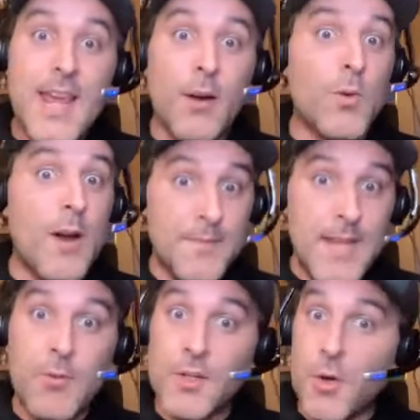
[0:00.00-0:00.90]
he had a rough
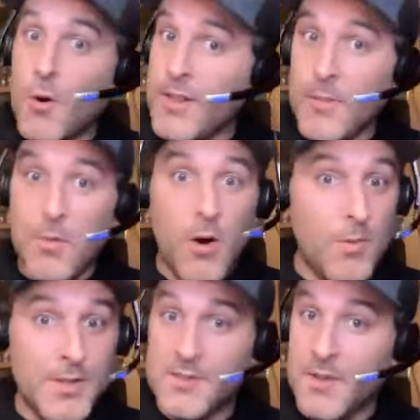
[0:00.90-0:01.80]
day returning the ball,
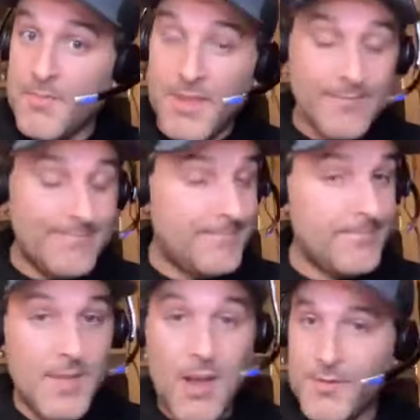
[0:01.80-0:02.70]
which is something
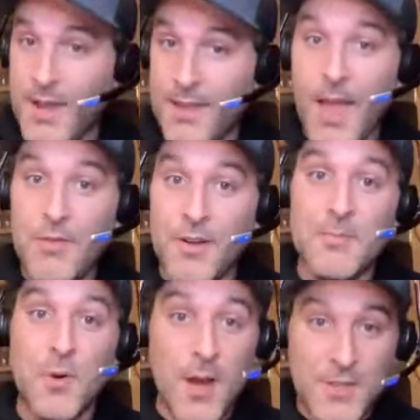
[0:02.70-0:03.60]
you know, I, I, thought
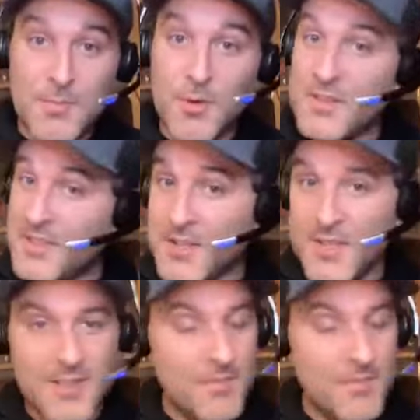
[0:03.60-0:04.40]
some questionable decisions.